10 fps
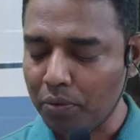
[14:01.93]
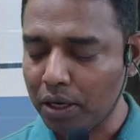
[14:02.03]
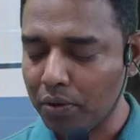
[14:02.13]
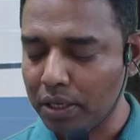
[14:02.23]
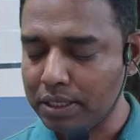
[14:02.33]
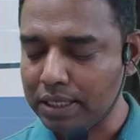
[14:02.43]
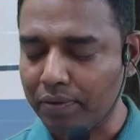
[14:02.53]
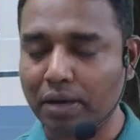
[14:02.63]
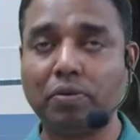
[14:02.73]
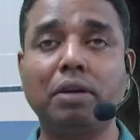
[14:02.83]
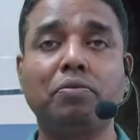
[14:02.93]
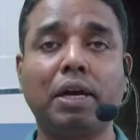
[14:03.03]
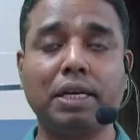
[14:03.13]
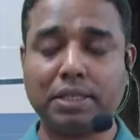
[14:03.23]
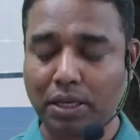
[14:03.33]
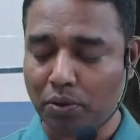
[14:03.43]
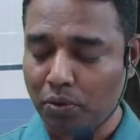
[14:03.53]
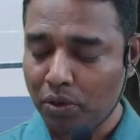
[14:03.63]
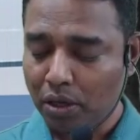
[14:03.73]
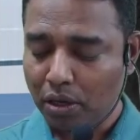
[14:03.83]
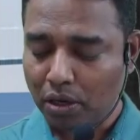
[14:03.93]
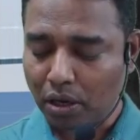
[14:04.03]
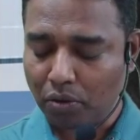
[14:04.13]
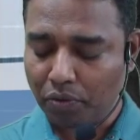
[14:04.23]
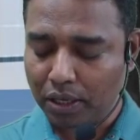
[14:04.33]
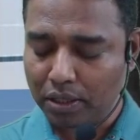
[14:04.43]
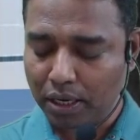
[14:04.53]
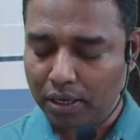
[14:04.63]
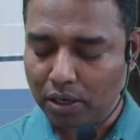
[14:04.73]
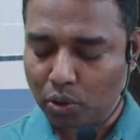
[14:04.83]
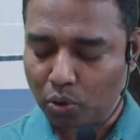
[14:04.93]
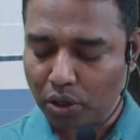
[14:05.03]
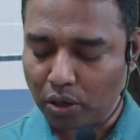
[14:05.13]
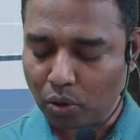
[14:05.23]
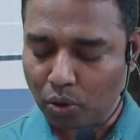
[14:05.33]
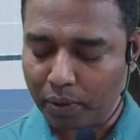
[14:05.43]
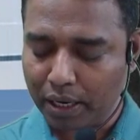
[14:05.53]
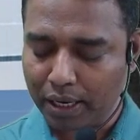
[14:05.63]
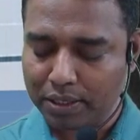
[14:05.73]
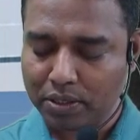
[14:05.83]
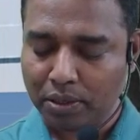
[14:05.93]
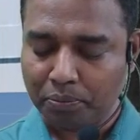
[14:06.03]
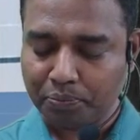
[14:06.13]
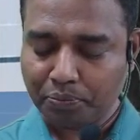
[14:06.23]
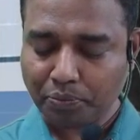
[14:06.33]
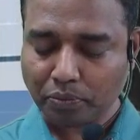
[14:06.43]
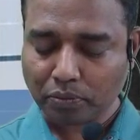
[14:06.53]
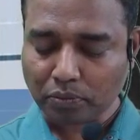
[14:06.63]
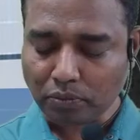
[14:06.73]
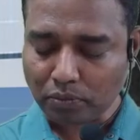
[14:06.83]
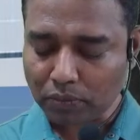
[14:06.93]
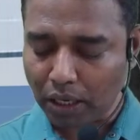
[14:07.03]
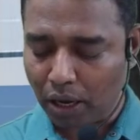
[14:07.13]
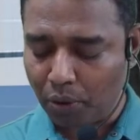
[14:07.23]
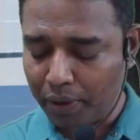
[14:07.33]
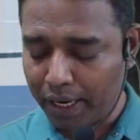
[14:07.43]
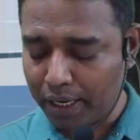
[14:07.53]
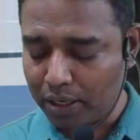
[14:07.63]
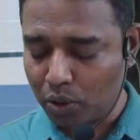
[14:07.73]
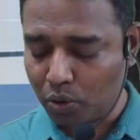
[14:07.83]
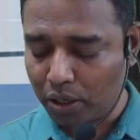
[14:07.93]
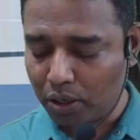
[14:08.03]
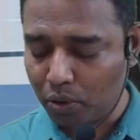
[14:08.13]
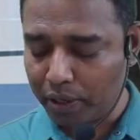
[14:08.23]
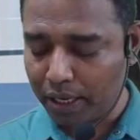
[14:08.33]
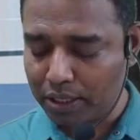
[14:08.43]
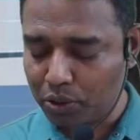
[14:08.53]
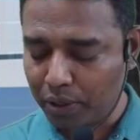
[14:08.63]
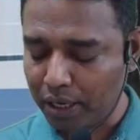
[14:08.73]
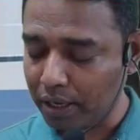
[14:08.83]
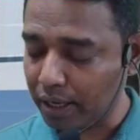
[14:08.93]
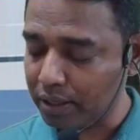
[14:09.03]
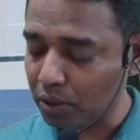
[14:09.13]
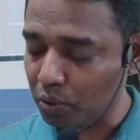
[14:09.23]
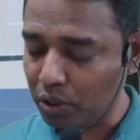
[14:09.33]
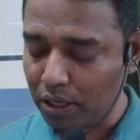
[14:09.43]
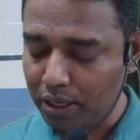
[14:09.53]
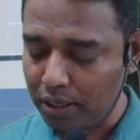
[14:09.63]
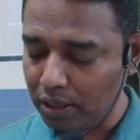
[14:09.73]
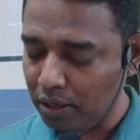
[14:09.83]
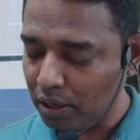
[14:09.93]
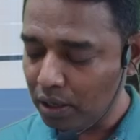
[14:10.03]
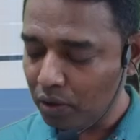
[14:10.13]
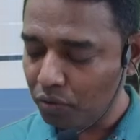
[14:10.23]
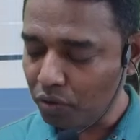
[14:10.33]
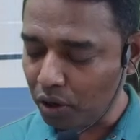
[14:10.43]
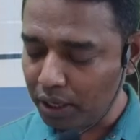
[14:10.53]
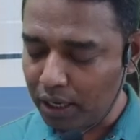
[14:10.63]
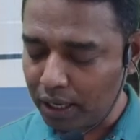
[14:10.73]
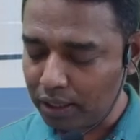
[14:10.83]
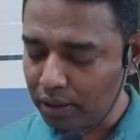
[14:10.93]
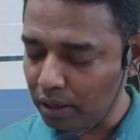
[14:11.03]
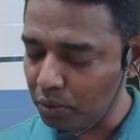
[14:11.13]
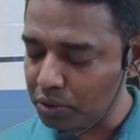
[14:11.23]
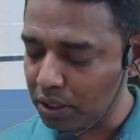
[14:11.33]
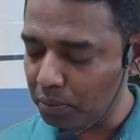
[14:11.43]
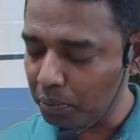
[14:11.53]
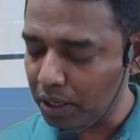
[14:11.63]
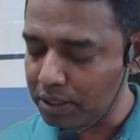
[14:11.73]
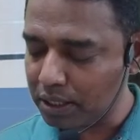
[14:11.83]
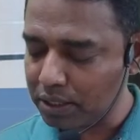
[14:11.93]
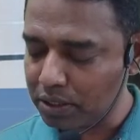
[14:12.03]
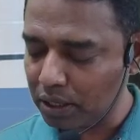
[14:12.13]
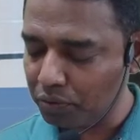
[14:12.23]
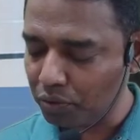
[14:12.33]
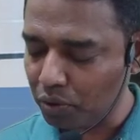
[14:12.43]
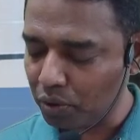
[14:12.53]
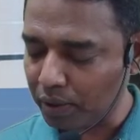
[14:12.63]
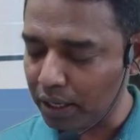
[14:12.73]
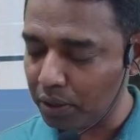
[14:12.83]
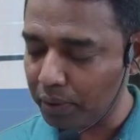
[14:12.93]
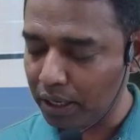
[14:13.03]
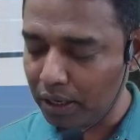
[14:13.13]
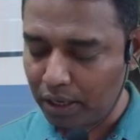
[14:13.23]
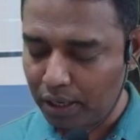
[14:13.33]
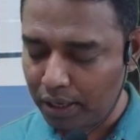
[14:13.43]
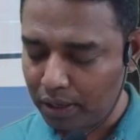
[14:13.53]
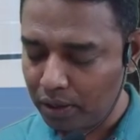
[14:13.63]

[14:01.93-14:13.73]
out is 7150. Now we need the total overheads. How do I get the total overheads? You can take the total here. 49,000 plus 64,128